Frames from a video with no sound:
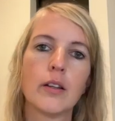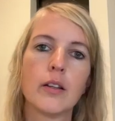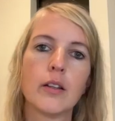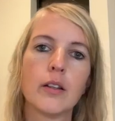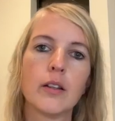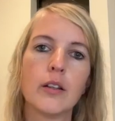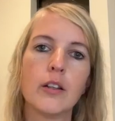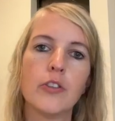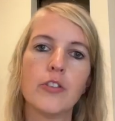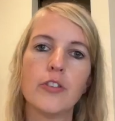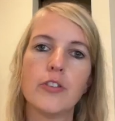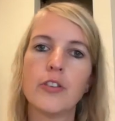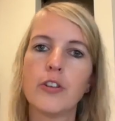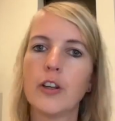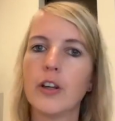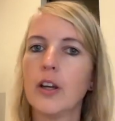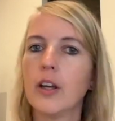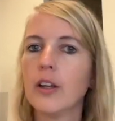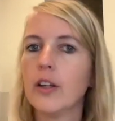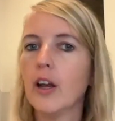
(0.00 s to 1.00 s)
This
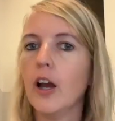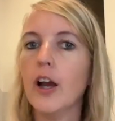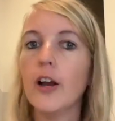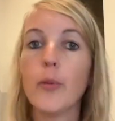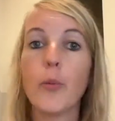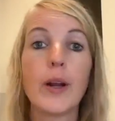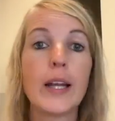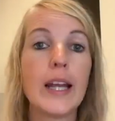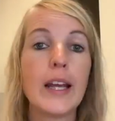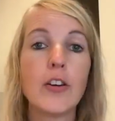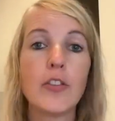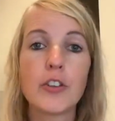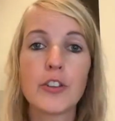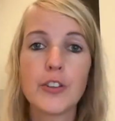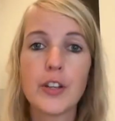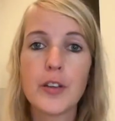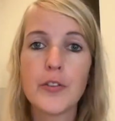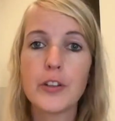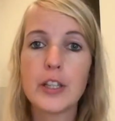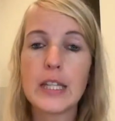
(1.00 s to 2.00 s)
is when they
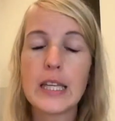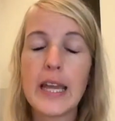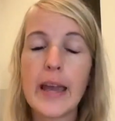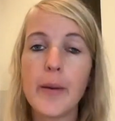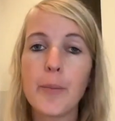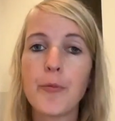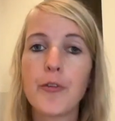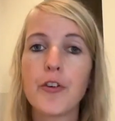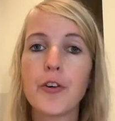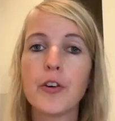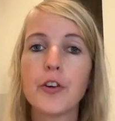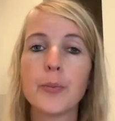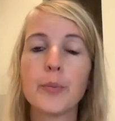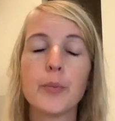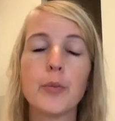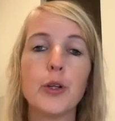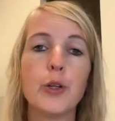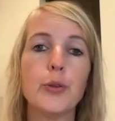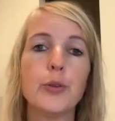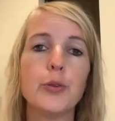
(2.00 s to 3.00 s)
receive a DM from
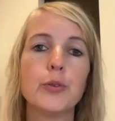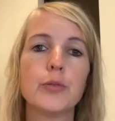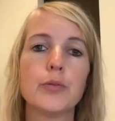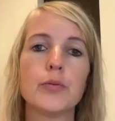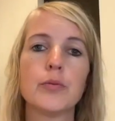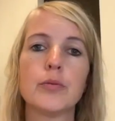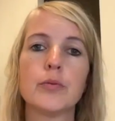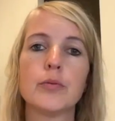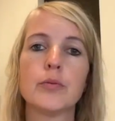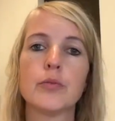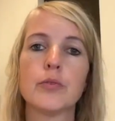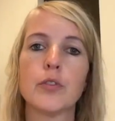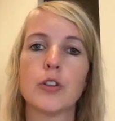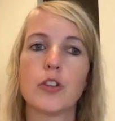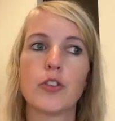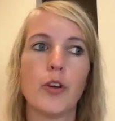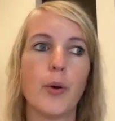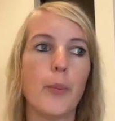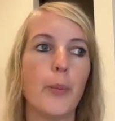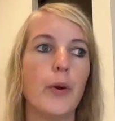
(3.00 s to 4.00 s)
you. For
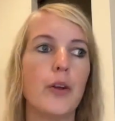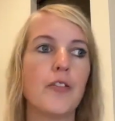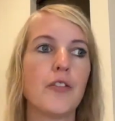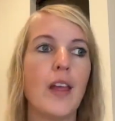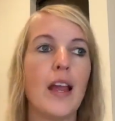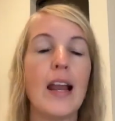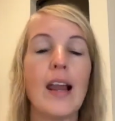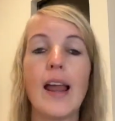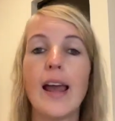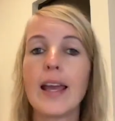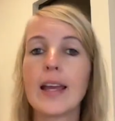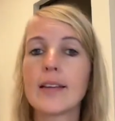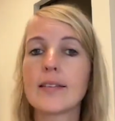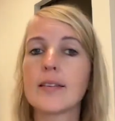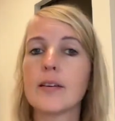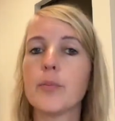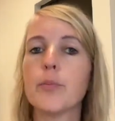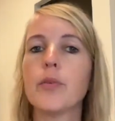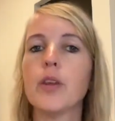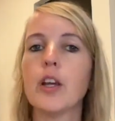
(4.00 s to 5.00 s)
example, if they liked
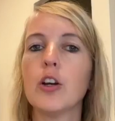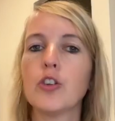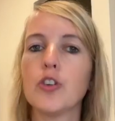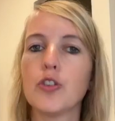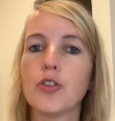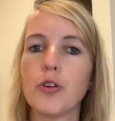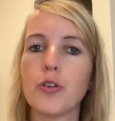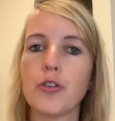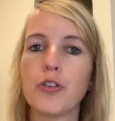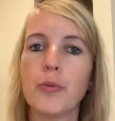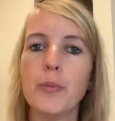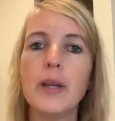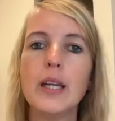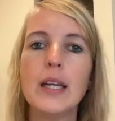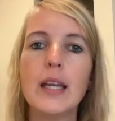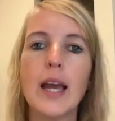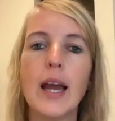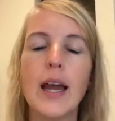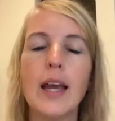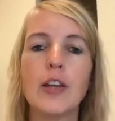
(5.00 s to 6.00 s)
something on your social
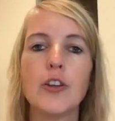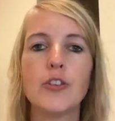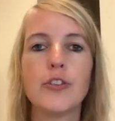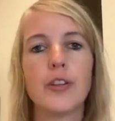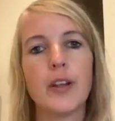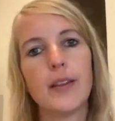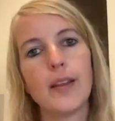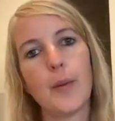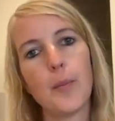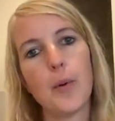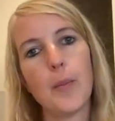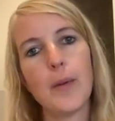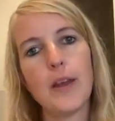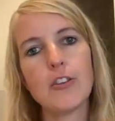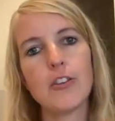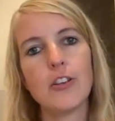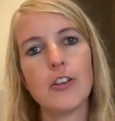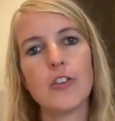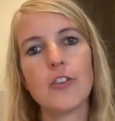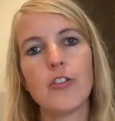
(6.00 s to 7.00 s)
media and you send them a
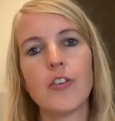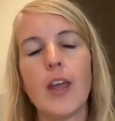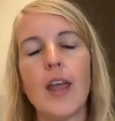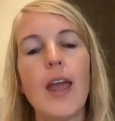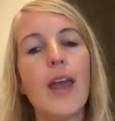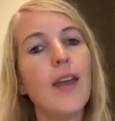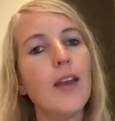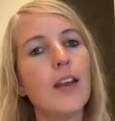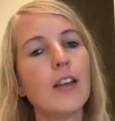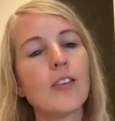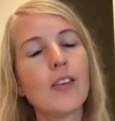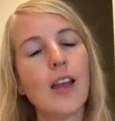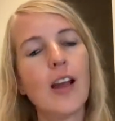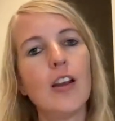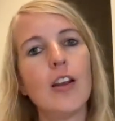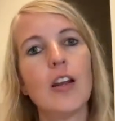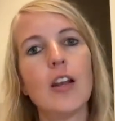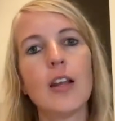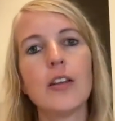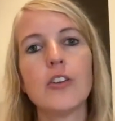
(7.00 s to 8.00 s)
message, say, hey, I saw
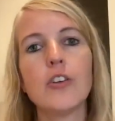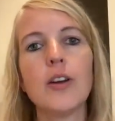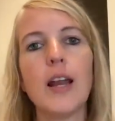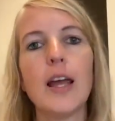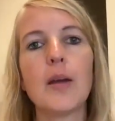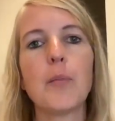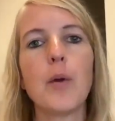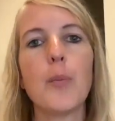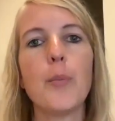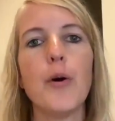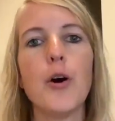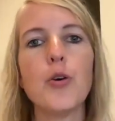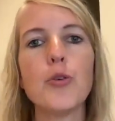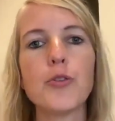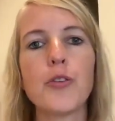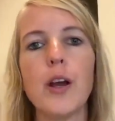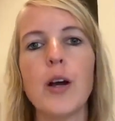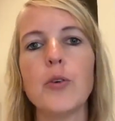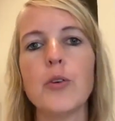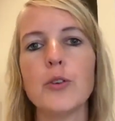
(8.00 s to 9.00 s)
you like my post,
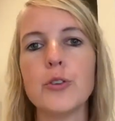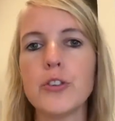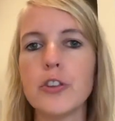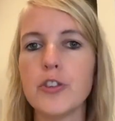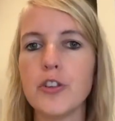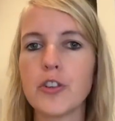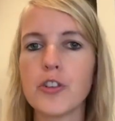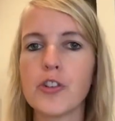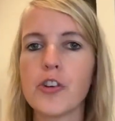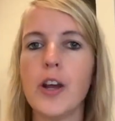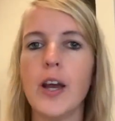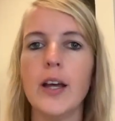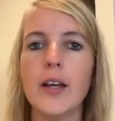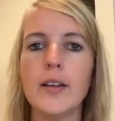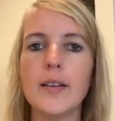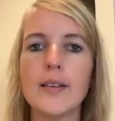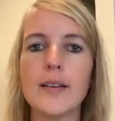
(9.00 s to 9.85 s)
how old is your child?